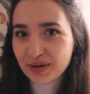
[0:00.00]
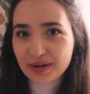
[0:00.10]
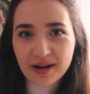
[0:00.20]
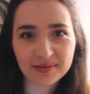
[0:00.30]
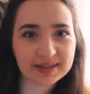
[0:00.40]

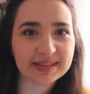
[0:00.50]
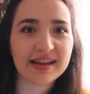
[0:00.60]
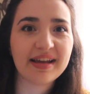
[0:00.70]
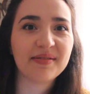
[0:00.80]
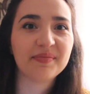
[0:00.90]
accomplish
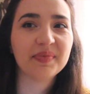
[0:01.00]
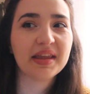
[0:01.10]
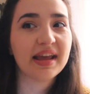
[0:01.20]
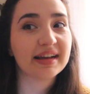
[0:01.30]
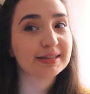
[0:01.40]
them
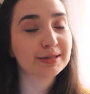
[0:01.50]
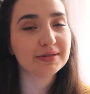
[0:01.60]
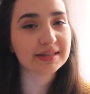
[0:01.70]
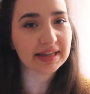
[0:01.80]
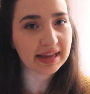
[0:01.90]
as
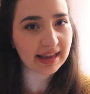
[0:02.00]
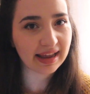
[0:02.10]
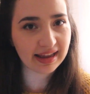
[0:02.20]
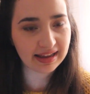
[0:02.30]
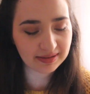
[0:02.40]
soon as I
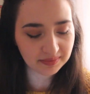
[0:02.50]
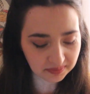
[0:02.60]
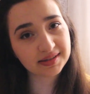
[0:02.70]
can.